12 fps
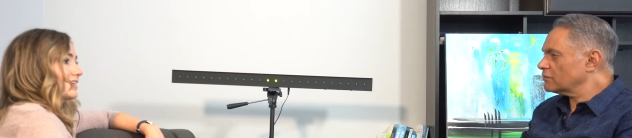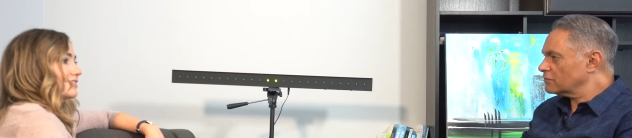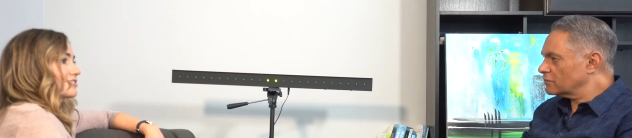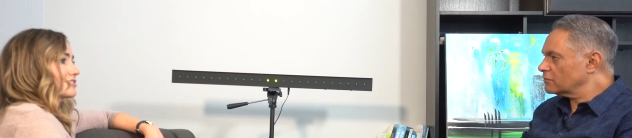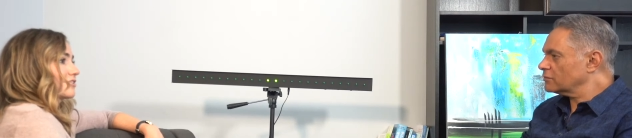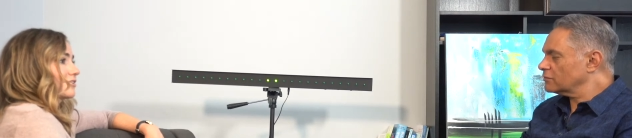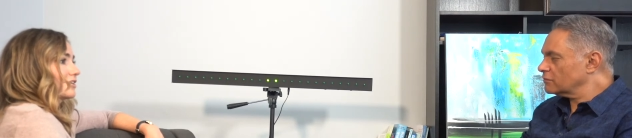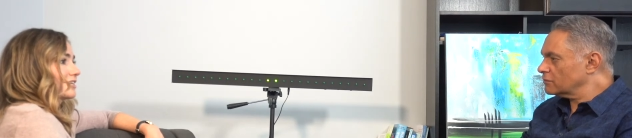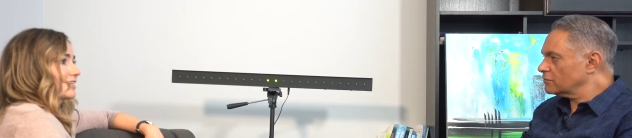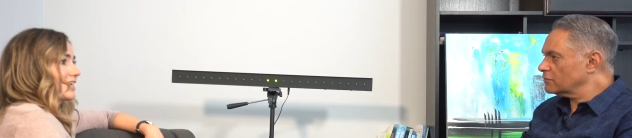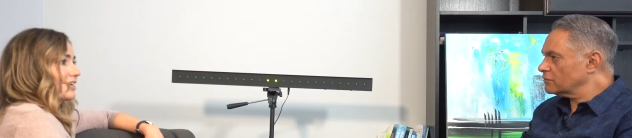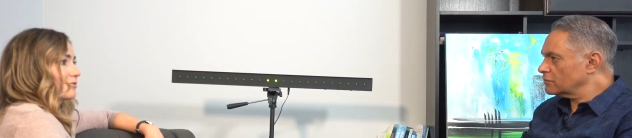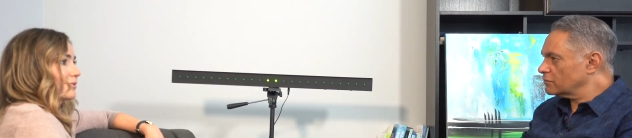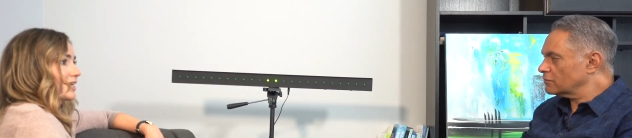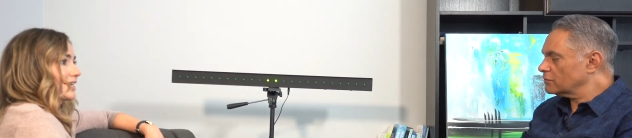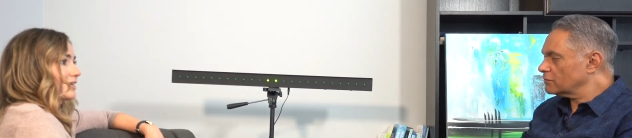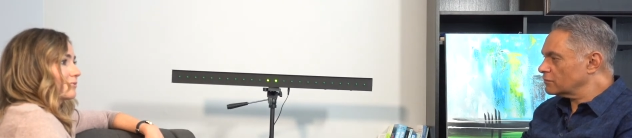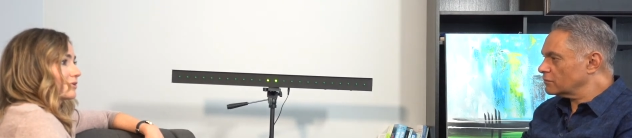Speaker 1: I started that
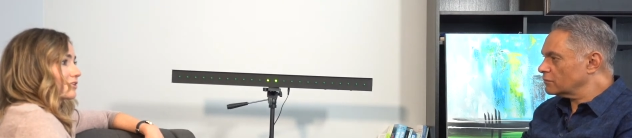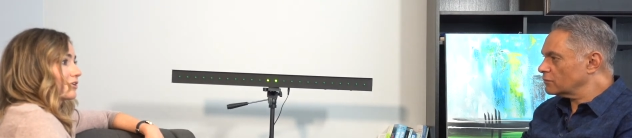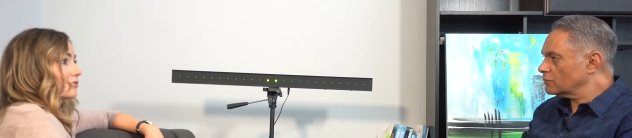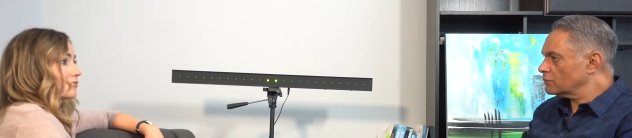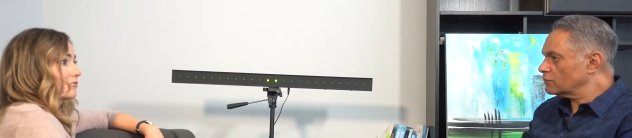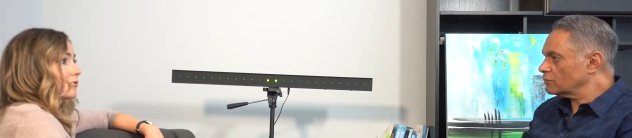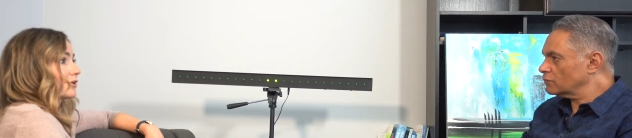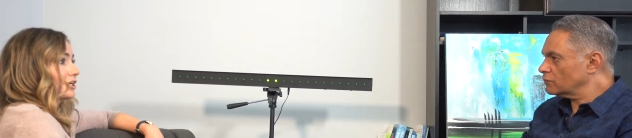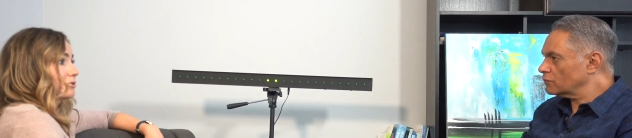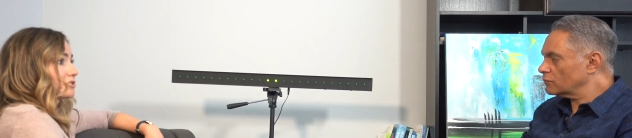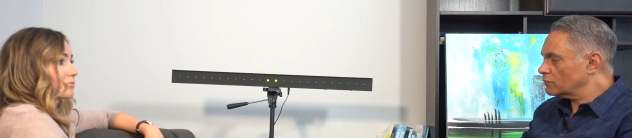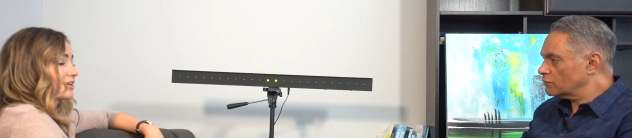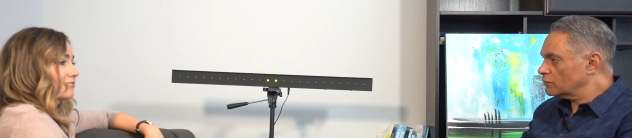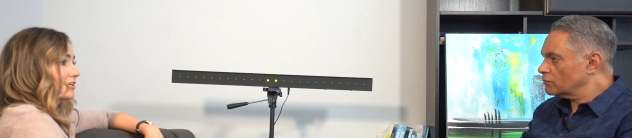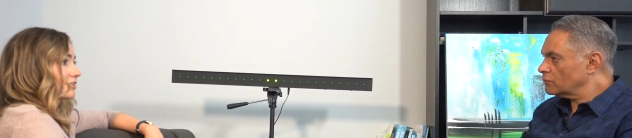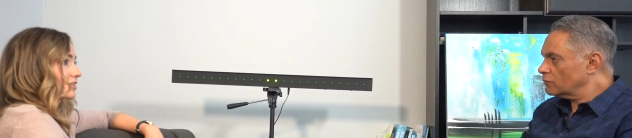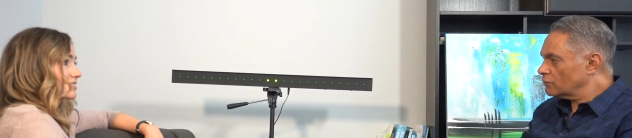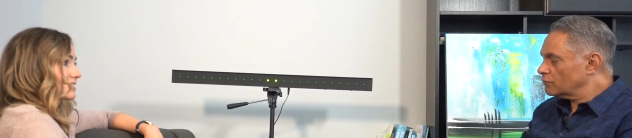way with Code 4 using my
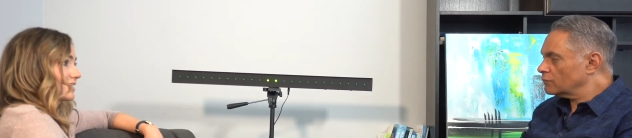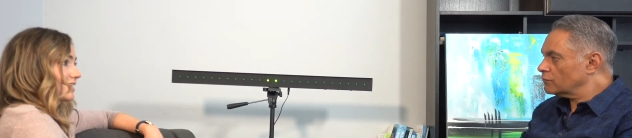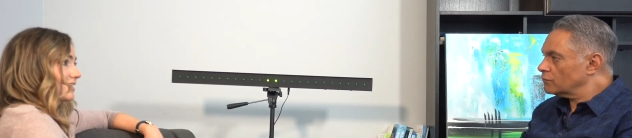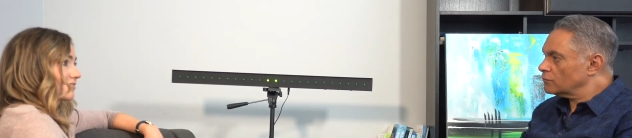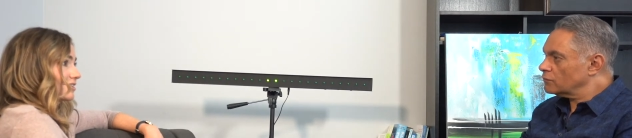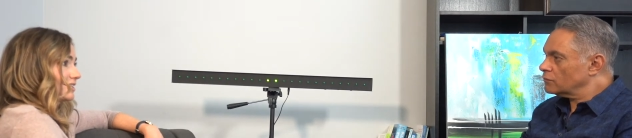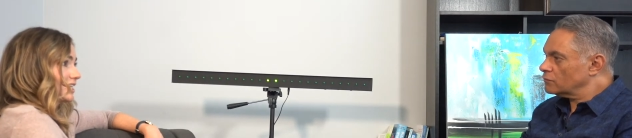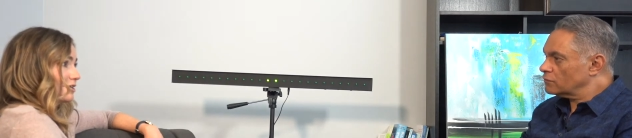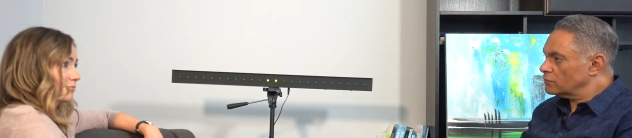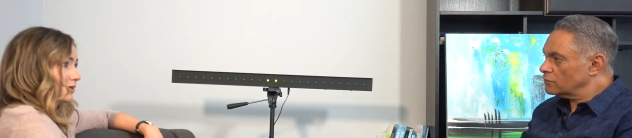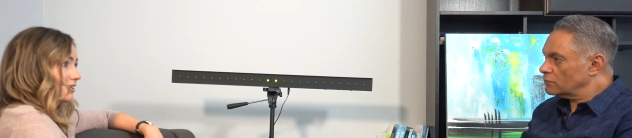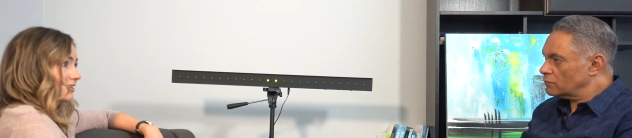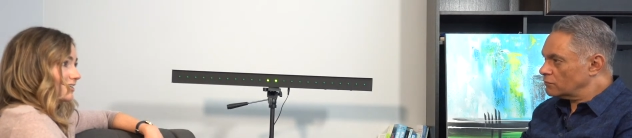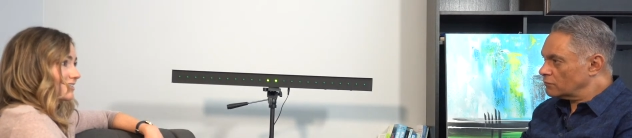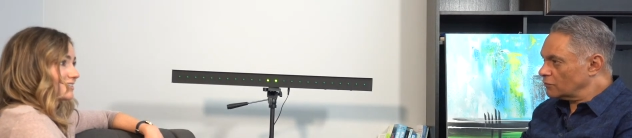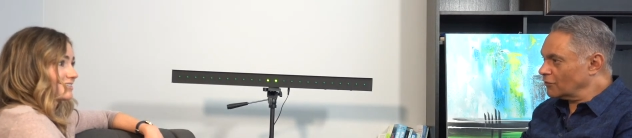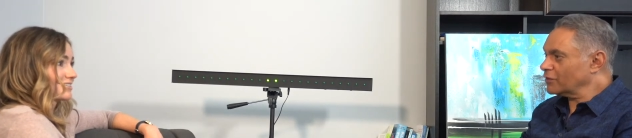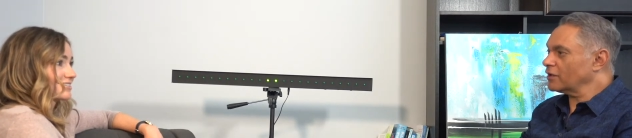finger because I didn't have the light bar.
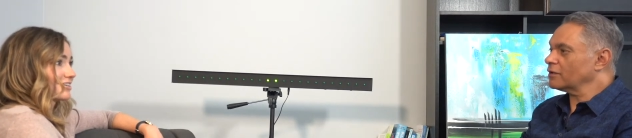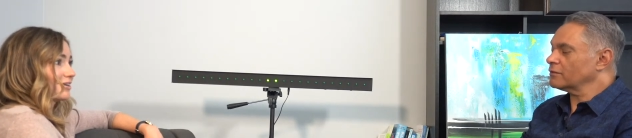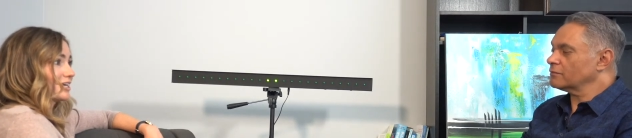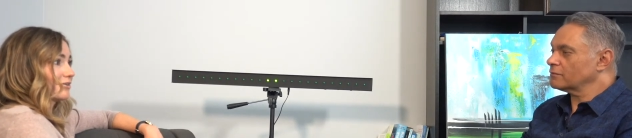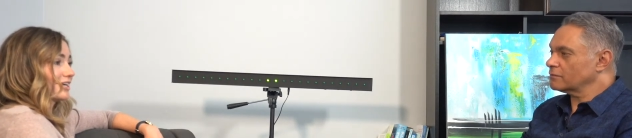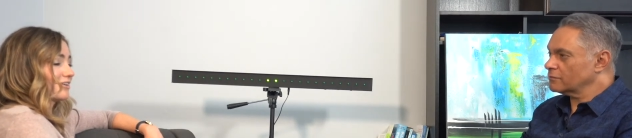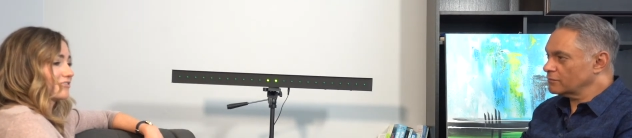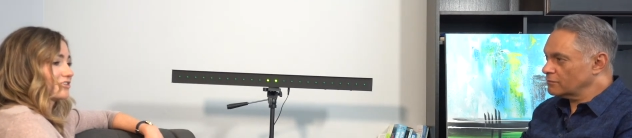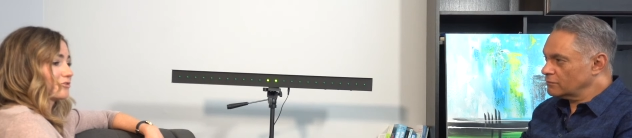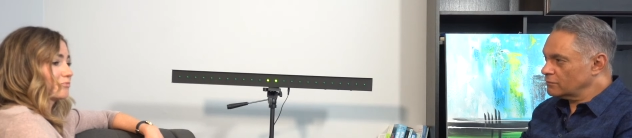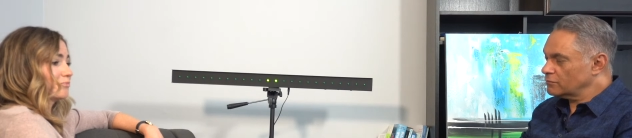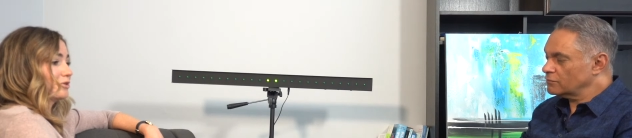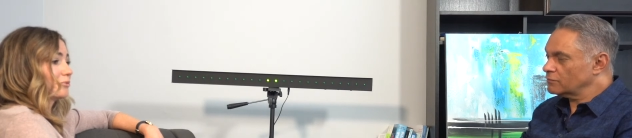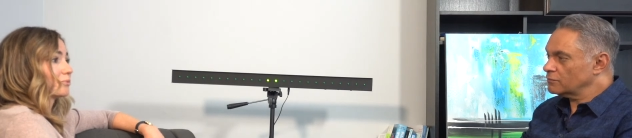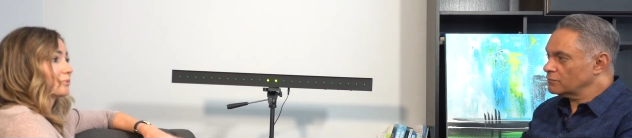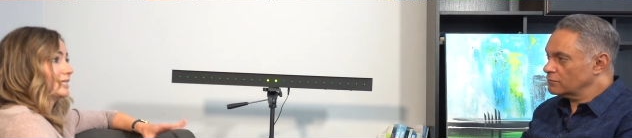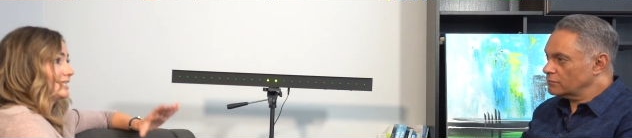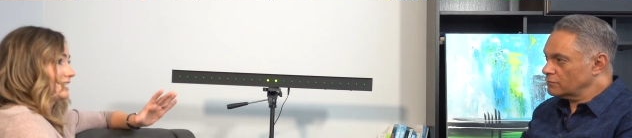Okay. So I would have to be
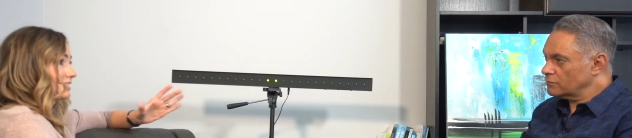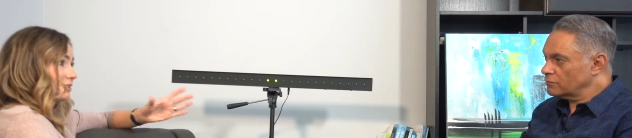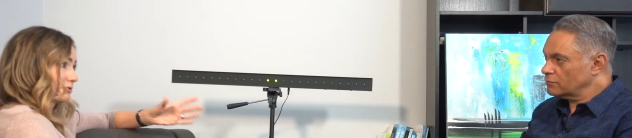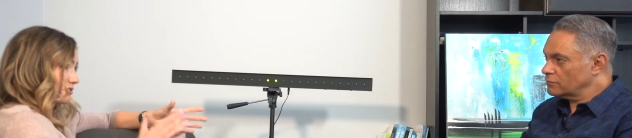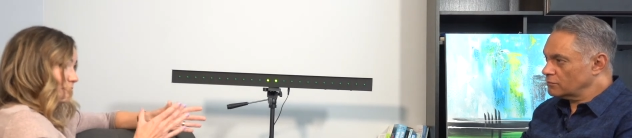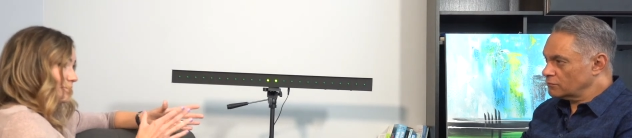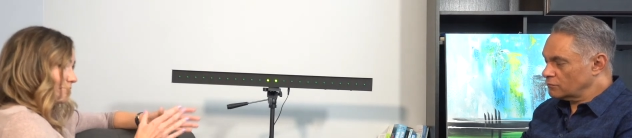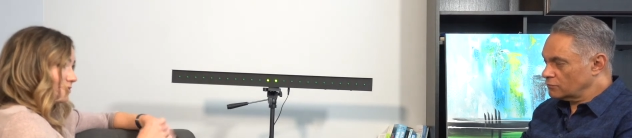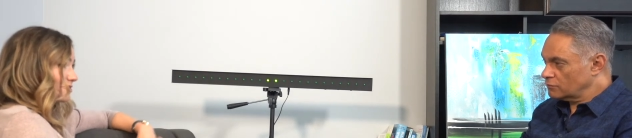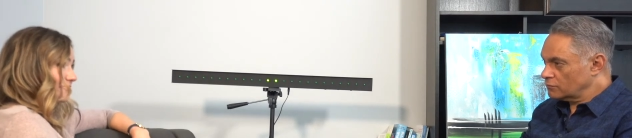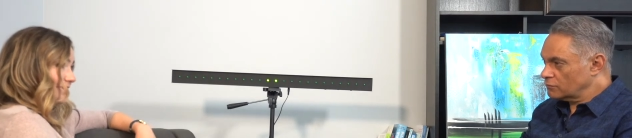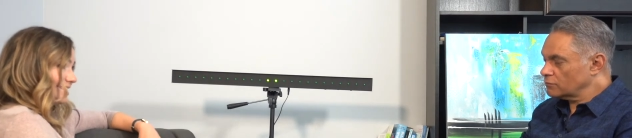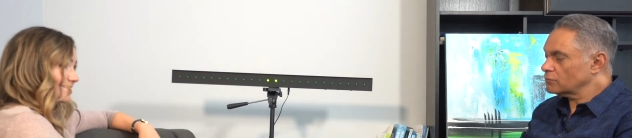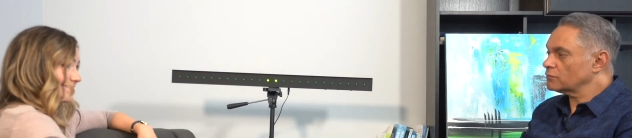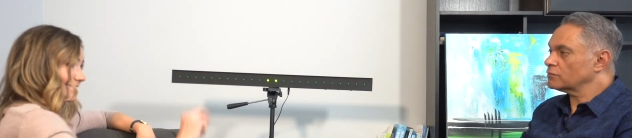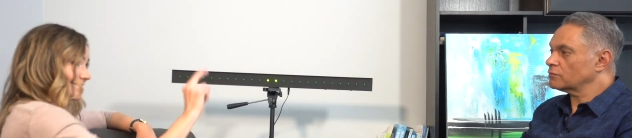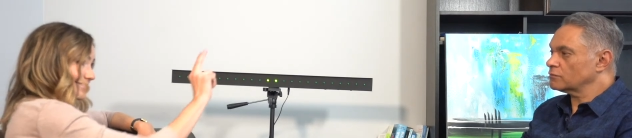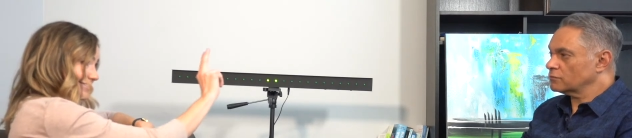really close to people's
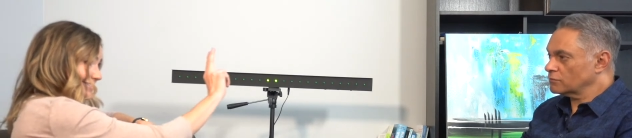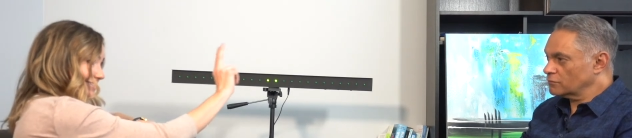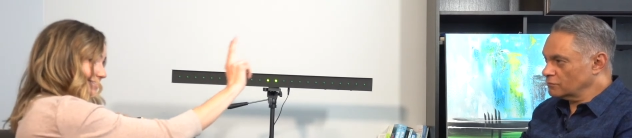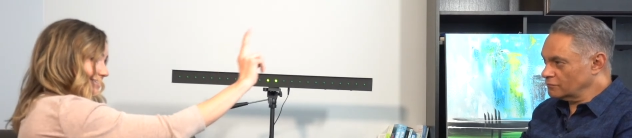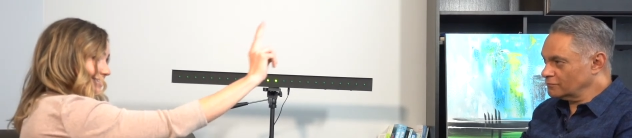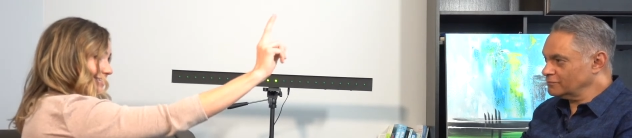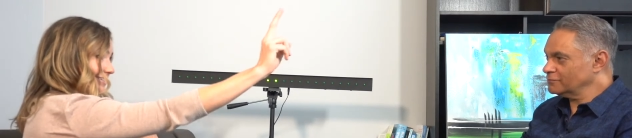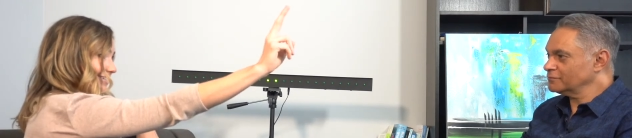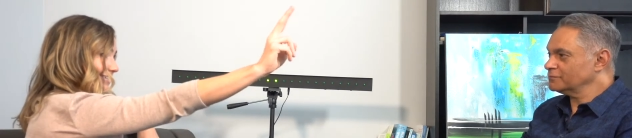faces mm-hmm.